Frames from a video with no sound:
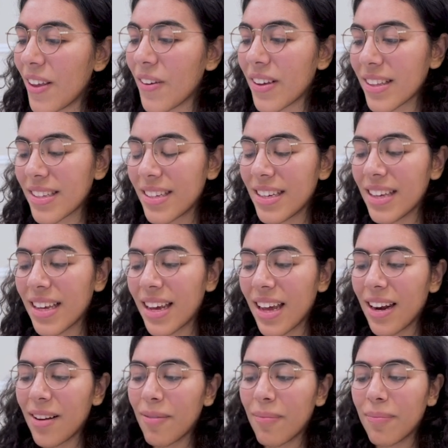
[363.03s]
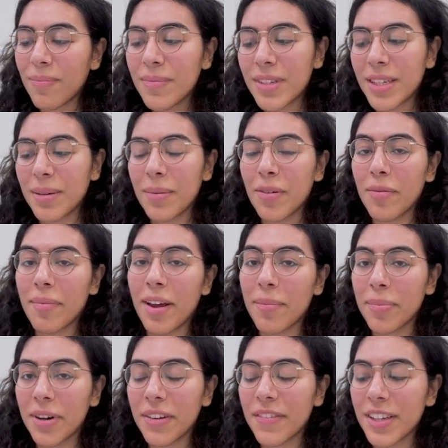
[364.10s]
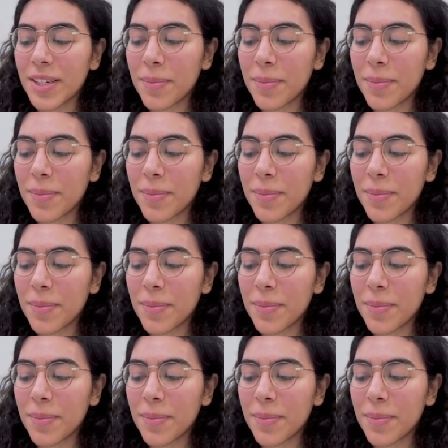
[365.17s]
can see kind of some of my previous